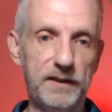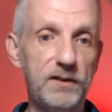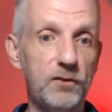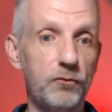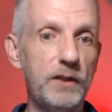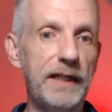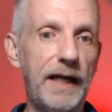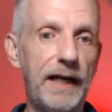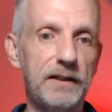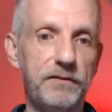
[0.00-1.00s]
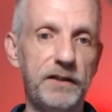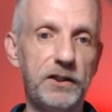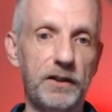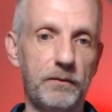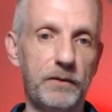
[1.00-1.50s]
This is a really handy
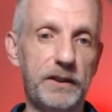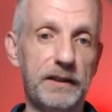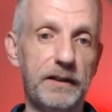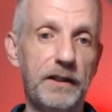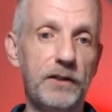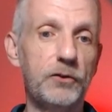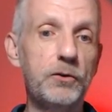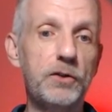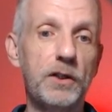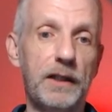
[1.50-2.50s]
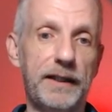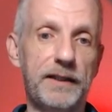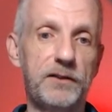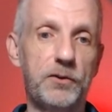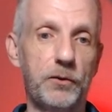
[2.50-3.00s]
feature that we can
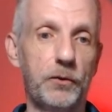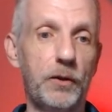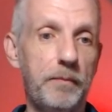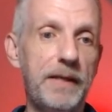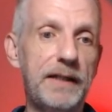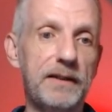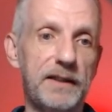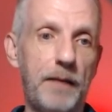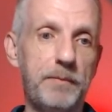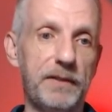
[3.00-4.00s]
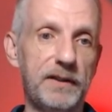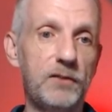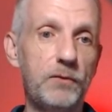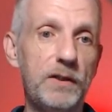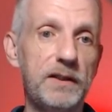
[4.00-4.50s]
utilize to make this happen. This
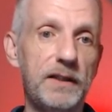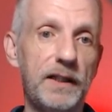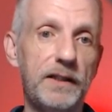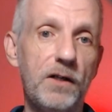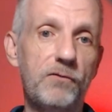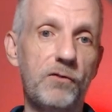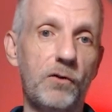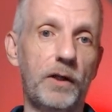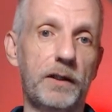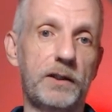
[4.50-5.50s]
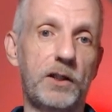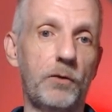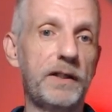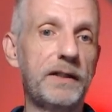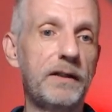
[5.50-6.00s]
is really designed for
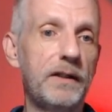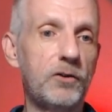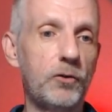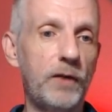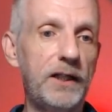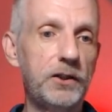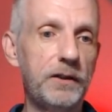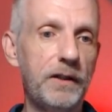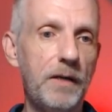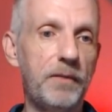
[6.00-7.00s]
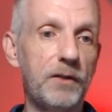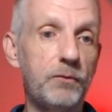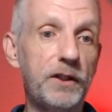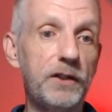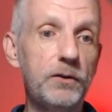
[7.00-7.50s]
clothing creation, but
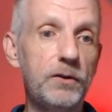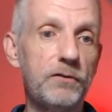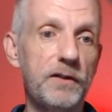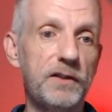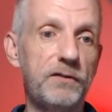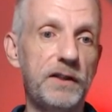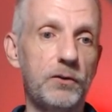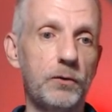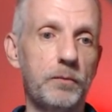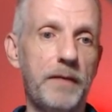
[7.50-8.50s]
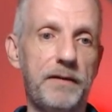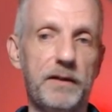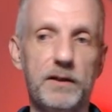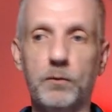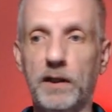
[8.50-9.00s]
we can use it for this fitsuit
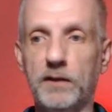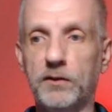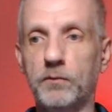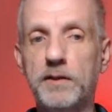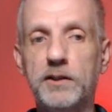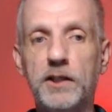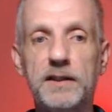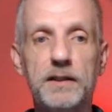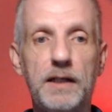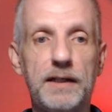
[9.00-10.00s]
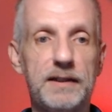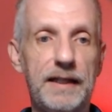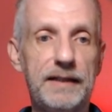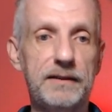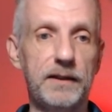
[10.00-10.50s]
method as well. So with Genesis 9
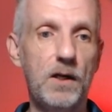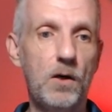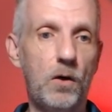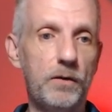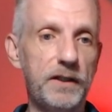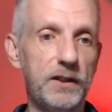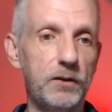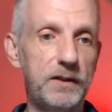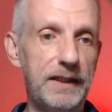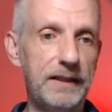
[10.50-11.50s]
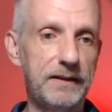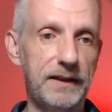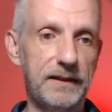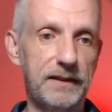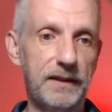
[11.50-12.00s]
selected, on the
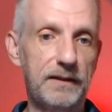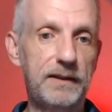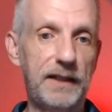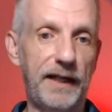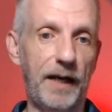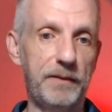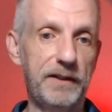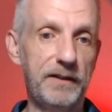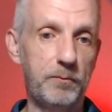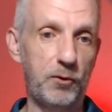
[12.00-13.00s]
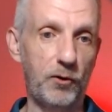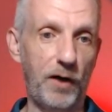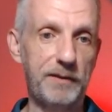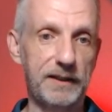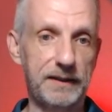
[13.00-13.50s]
utilities tab, in the
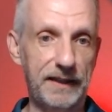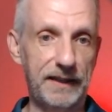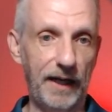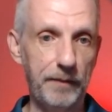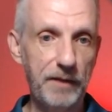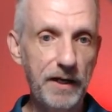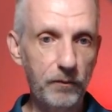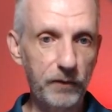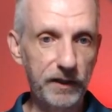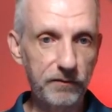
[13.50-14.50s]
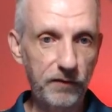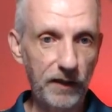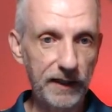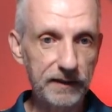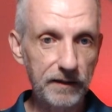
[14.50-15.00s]
parameters tab, we can
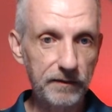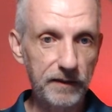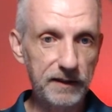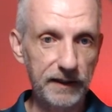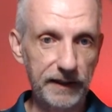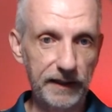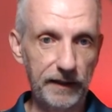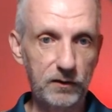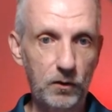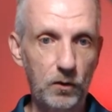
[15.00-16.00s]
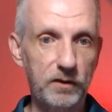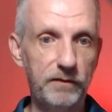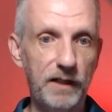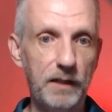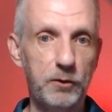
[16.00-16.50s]
find this thing here that's called
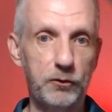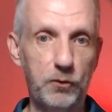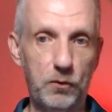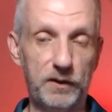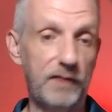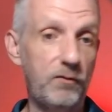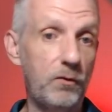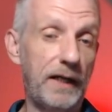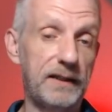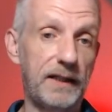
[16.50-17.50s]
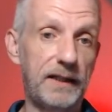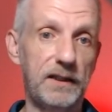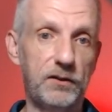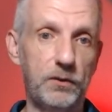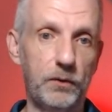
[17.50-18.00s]
developer tools, and everyone has
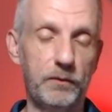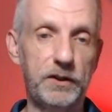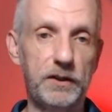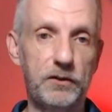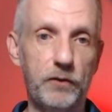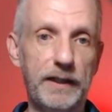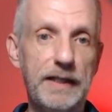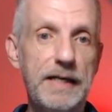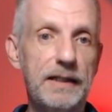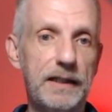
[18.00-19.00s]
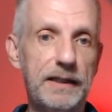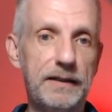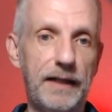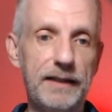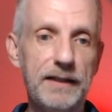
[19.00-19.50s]
access to it, which is great. Click
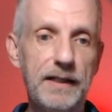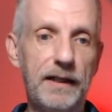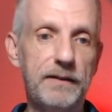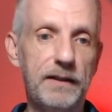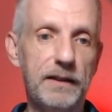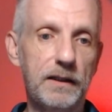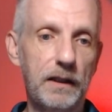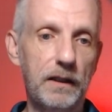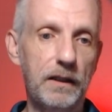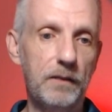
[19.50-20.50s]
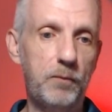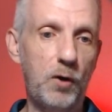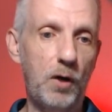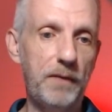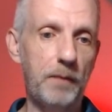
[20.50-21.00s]
that, and then a little
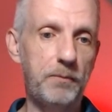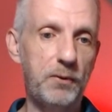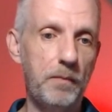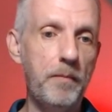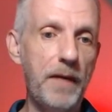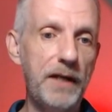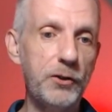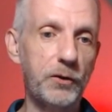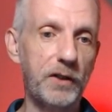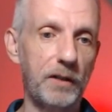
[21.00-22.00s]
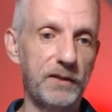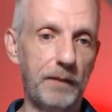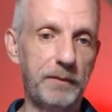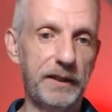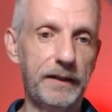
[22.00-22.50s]
pop-up menu comes
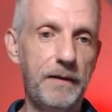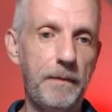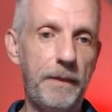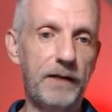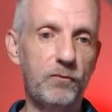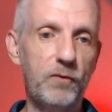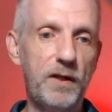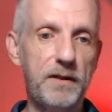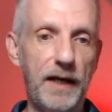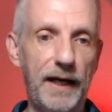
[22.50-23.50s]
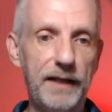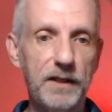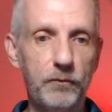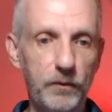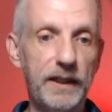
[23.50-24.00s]
up here, and with that
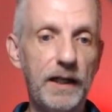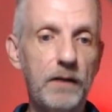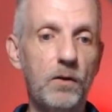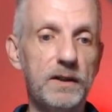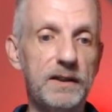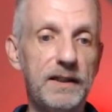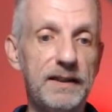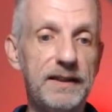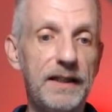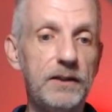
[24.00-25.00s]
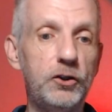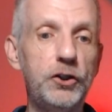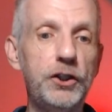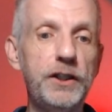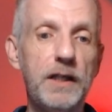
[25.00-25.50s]
we can now go and say set
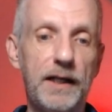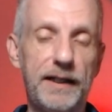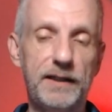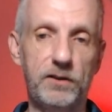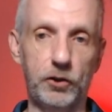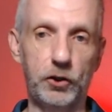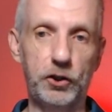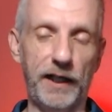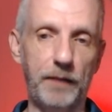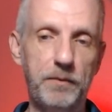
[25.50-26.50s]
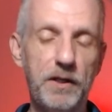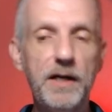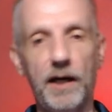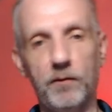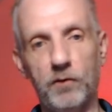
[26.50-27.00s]
G9 to shape.
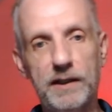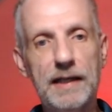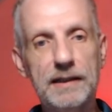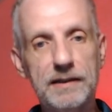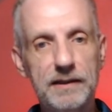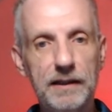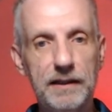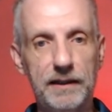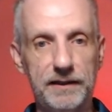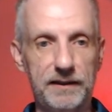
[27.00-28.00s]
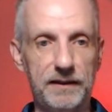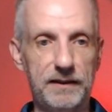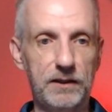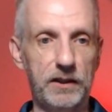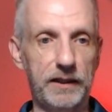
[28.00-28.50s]
And what that does is
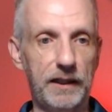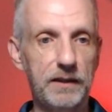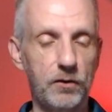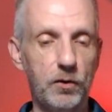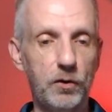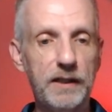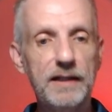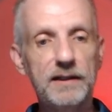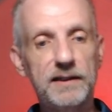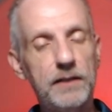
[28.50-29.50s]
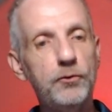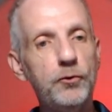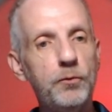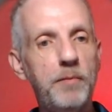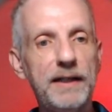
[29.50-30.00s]
essentially under the hood set a
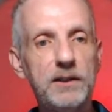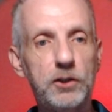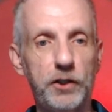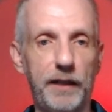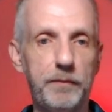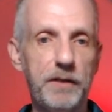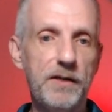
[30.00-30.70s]
new base shape.